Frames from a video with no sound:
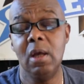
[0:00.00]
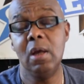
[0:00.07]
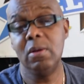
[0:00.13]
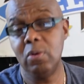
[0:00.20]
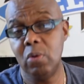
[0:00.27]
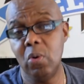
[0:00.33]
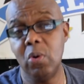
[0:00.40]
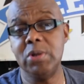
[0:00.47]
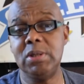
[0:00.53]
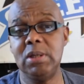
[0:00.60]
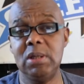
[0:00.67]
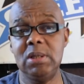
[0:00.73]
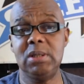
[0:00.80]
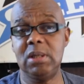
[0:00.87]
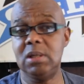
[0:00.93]
The horse
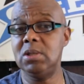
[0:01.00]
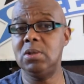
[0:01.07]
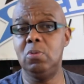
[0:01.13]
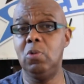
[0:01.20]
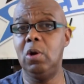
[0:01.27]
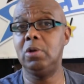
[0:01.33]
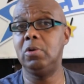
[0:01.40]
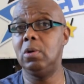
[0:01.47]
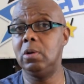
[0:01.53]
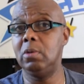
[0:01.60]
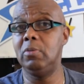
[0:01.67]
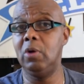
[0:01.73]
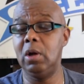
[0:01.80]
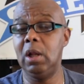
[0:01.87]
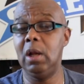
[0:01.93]
is six to one on the
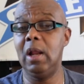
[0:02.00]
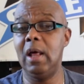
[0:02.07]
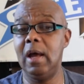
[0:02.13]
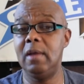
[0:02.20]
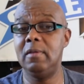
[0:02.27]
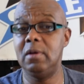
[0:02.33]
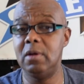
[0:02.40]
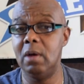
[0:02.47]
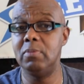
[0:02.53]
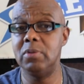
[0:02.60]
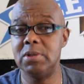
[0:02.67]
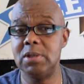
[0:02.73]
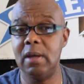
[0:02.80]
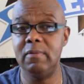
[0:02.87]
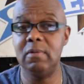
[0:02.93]
one in line, the number
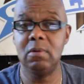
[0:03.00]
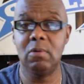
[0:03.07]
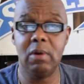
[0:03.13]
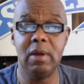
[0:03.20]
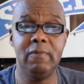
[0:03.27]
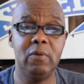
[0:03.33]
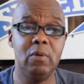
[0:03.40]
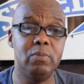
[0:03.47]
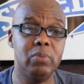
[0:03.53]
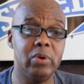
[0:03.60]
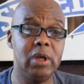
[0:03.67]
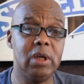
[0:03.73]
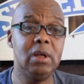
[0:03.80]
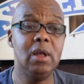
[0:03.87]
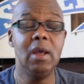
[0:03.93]
seven, Grateful
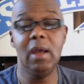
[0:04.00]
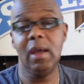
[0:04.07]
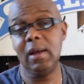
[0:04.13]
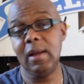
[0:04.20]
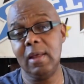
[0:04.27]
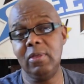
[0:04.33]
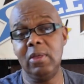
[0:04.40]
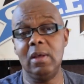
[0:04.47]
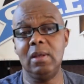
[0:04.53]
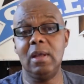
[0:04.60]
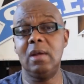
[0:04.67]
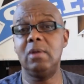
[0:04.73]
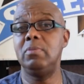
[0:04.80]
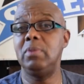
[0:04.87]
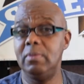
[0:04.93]
Breed, and I think
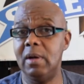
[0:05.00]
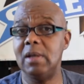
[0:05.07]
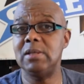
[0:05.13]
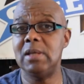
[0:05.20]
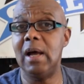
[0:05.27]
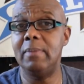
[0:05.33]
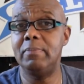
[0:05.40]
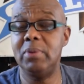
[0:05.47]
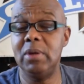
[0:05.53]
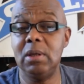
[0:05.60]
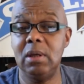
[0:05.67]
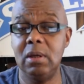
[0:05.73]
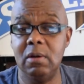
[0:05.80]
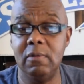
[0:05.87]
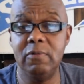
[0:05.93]
that'll be my top pick
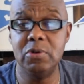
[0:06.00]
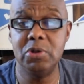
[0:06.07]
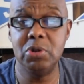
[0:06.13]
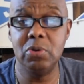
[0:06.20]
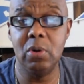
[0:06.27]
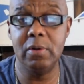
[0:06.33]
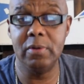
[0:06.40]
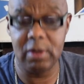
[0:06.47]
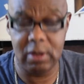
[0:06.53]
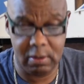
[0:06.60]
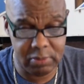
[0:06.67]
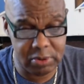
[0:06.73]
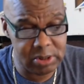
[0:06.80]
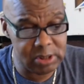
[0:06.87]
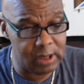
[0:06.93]
here for sure, the
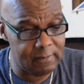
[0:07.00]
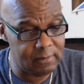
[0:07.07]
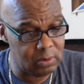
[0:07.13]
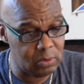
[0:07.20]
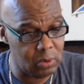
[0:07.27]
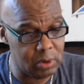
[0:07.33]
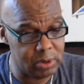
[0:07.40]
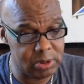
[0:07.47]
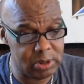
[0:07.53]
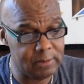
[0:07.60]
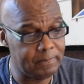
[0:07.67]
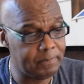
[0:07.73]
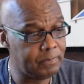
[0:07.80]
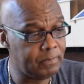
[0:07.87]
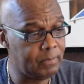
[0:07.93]
number seven horse
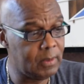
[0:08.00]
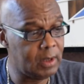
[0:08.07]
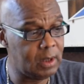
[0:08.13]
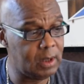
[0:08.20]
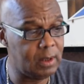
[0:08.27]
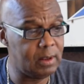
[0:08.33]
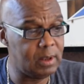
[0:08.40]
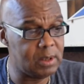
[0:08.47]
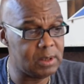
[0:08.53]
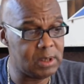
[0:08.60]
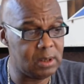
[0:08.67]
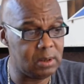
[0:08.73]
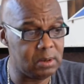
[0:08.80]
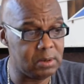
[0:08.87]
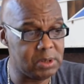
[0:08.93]
in this
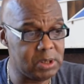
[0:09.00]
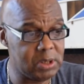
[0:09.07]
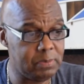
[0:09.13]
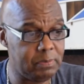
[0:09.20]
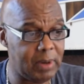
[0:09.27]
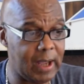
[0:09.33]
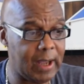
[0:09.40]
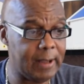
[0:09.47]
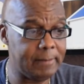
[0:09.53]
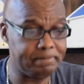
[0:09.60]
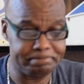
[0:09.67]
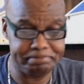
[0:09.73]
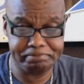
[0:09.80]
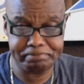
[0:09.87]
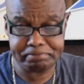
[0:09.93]
here spot
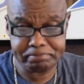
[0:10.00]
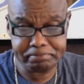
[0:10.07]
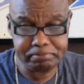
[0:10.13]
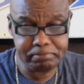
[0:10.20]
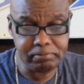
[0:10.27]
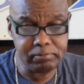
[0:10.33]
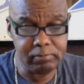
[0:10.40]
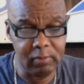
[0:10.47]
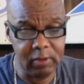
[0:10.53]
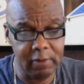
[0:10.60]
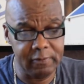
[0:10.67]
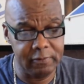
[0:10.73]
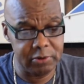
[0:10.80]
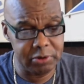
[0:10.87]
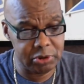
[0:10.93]

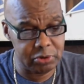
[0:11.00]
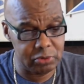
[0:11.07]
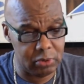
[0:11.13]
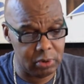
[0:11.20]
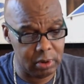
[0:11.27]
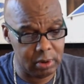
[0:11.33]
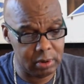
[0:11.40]
for sure.